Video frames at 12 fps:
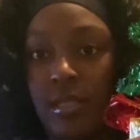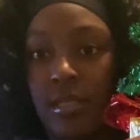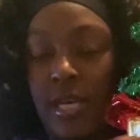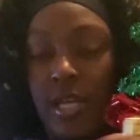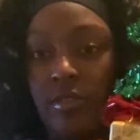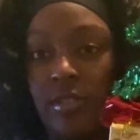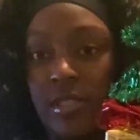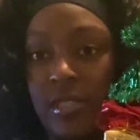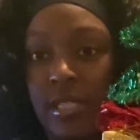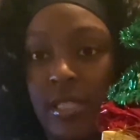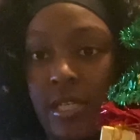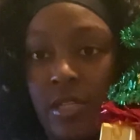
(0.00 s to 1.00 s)
As you can
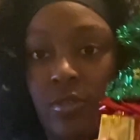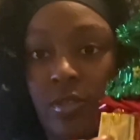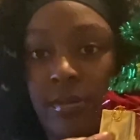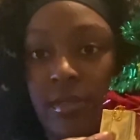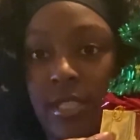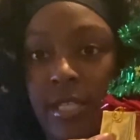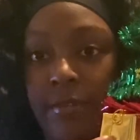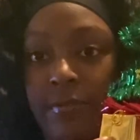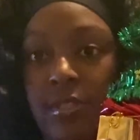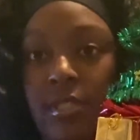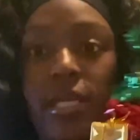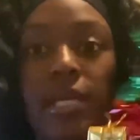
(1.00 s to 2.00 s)
see, it's like a Christmas
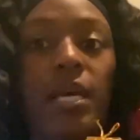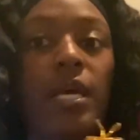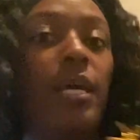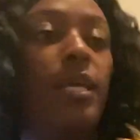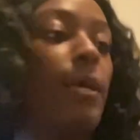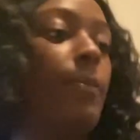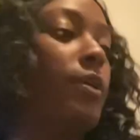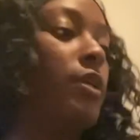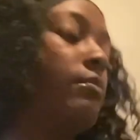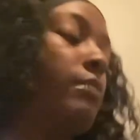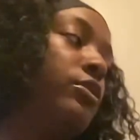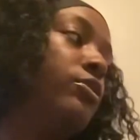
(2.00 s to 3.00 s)
gift. And I put it
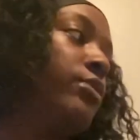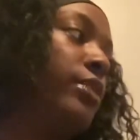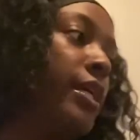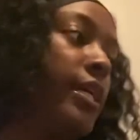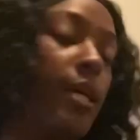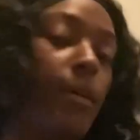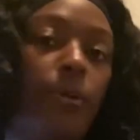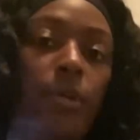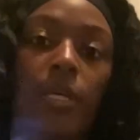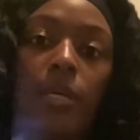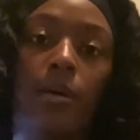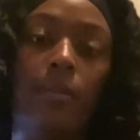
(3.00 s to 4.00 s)
under my tree and I put
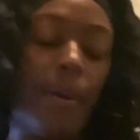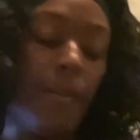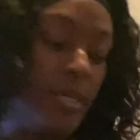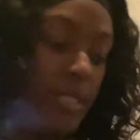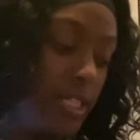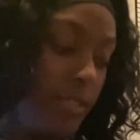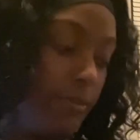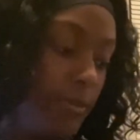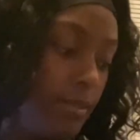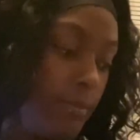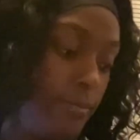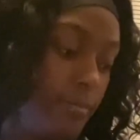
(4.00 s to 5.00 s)
it um, by my TV,
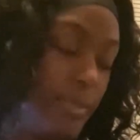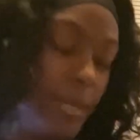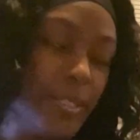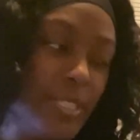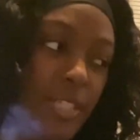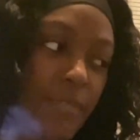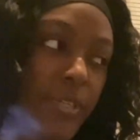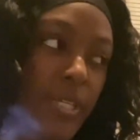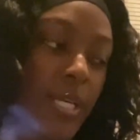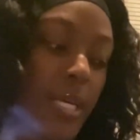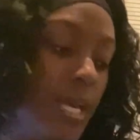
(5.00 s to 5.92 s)
um, not a TV,